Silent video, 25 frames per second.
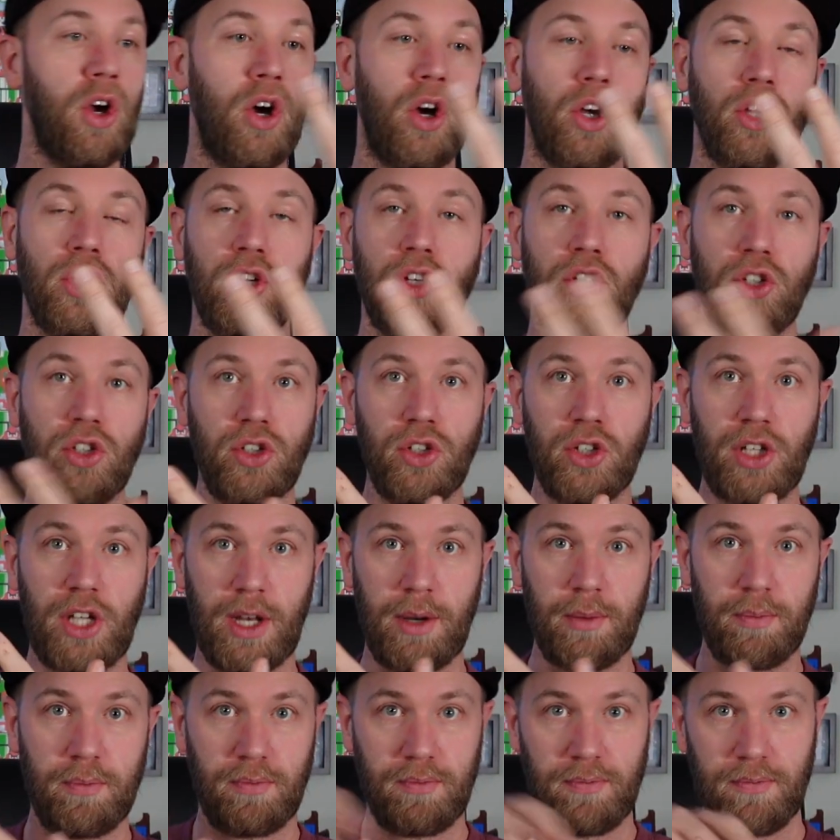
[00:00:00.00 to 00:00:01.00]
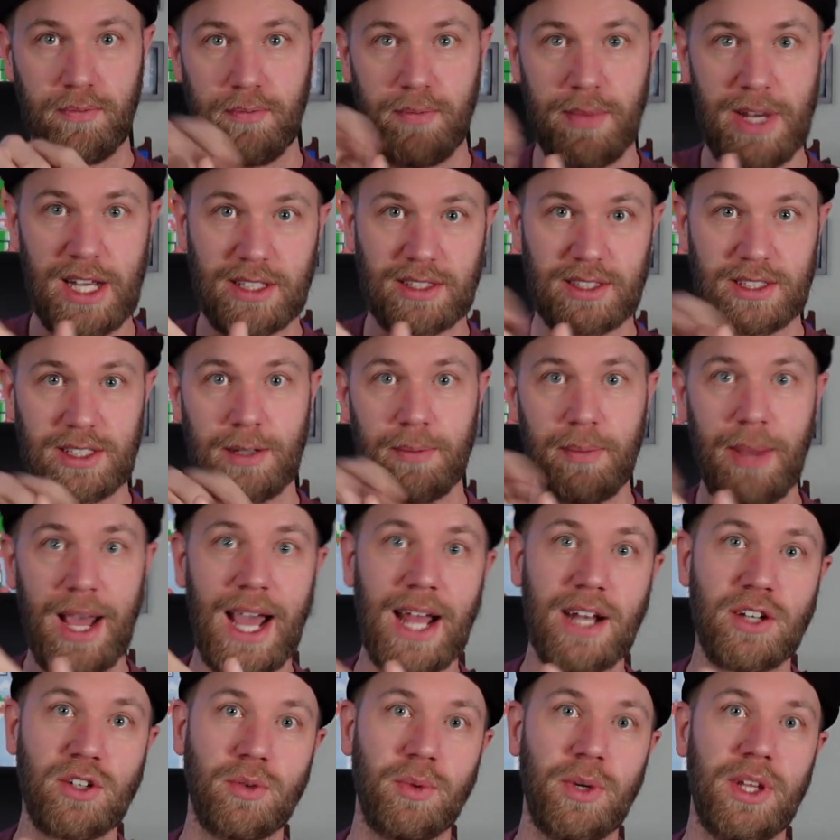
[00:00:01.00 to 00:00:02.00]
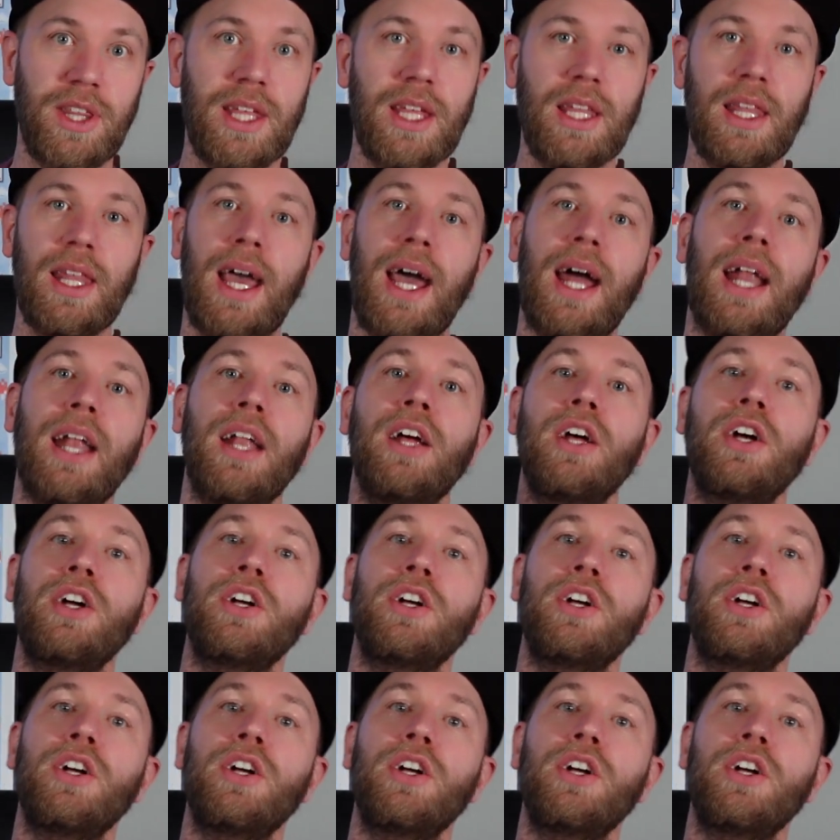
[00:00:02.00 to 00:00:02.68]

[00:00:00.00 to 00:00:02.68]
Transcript: You can mix and match within that.